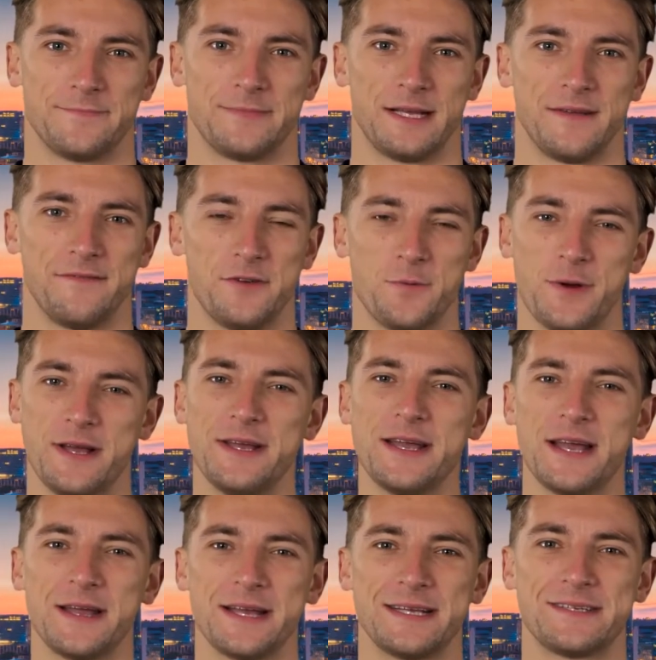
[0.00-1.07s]

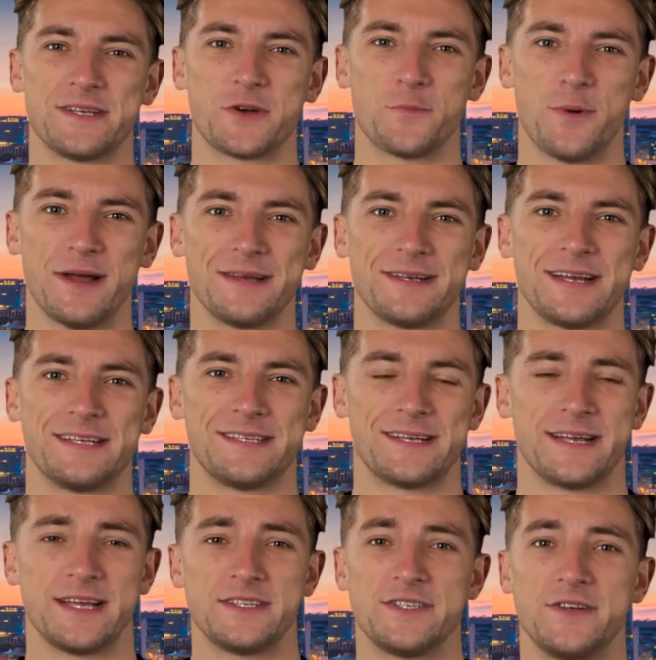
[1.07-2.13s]
Lithuania is a great
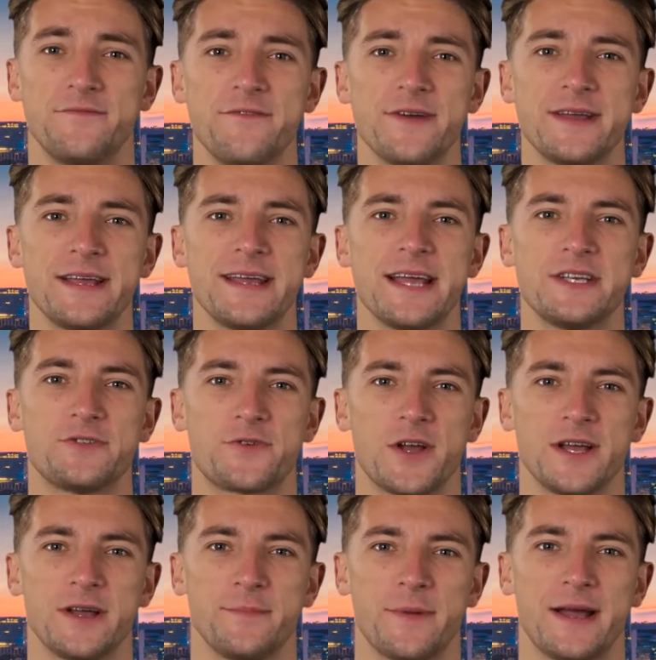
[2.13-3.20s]
destination for the
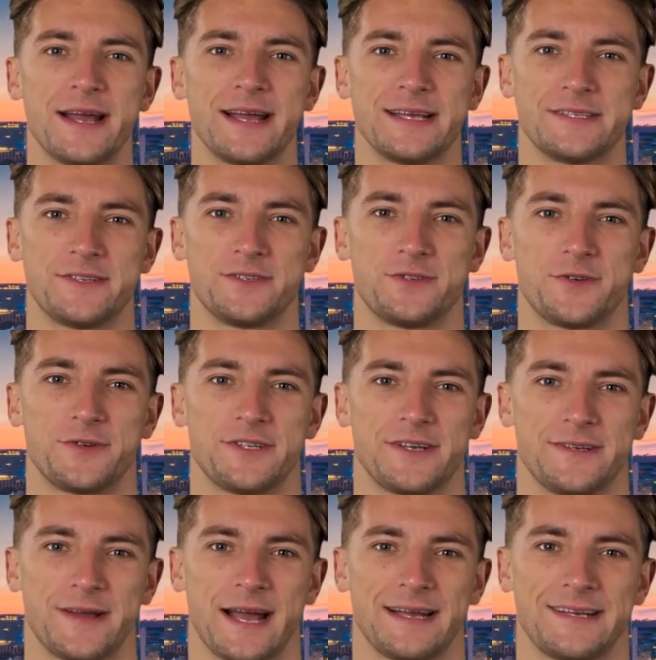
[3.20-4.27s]
electronic money
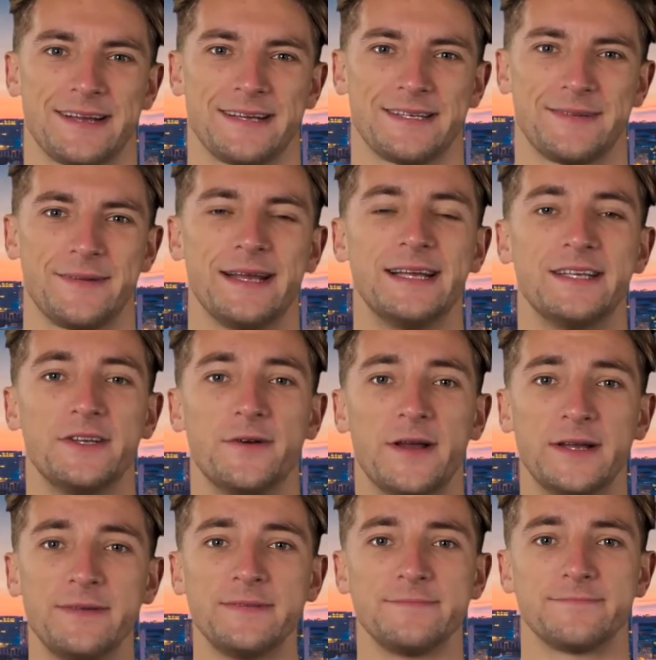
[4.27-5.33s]
institution's license in
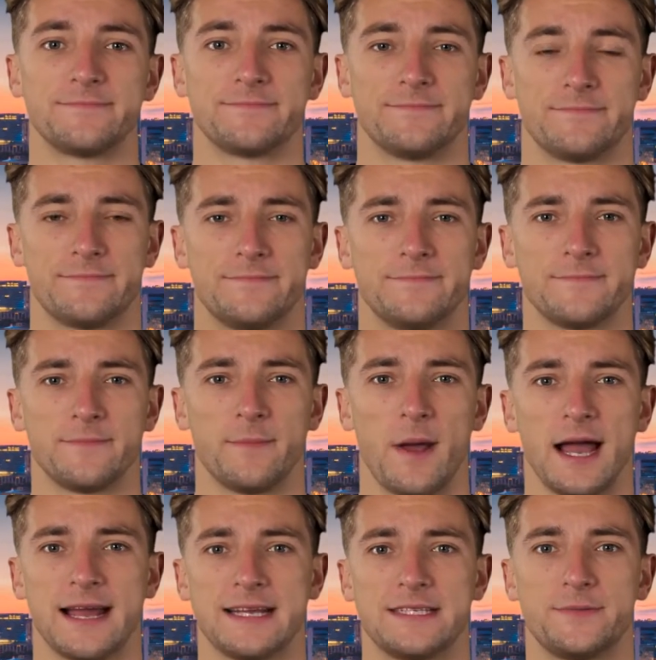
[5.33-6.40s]
Europe.
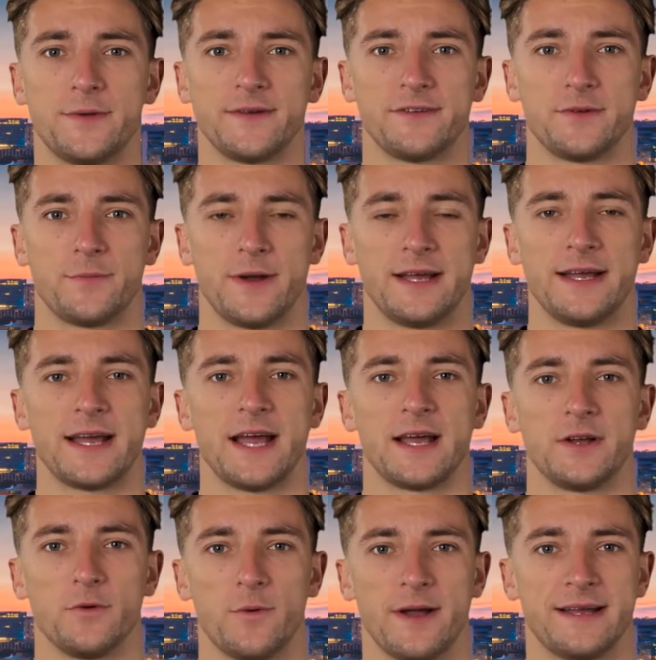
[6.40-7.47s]
Why is Lithuania
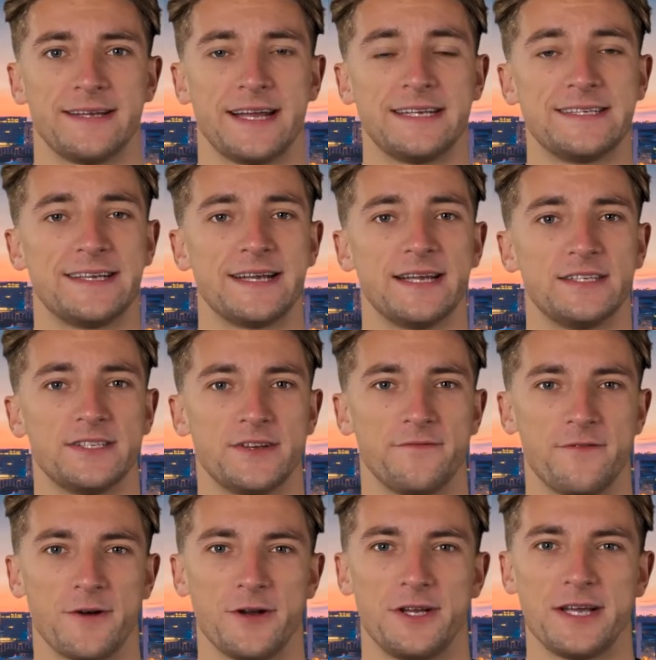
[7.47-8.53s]
a great destination
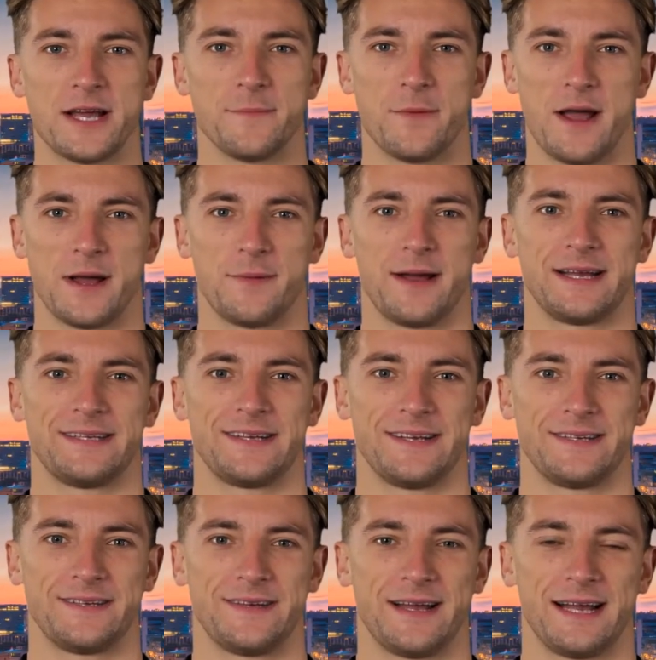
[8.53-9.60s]
for EMI
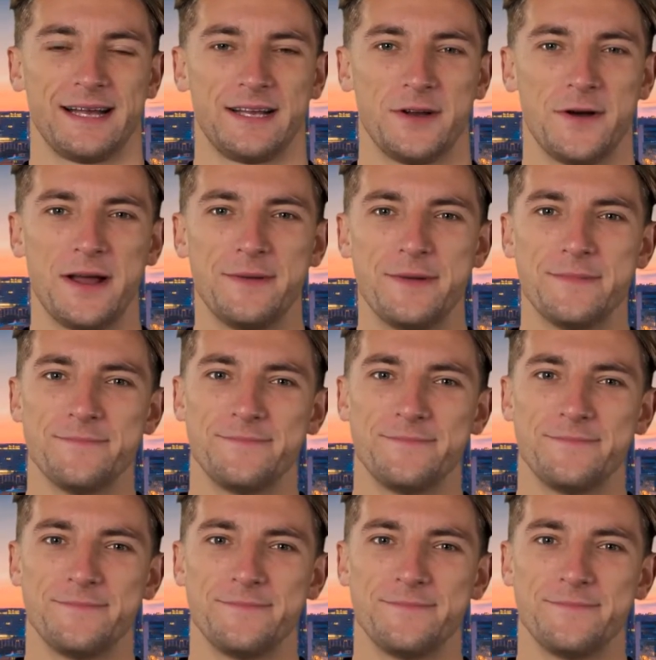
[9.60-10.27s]
license in Europe?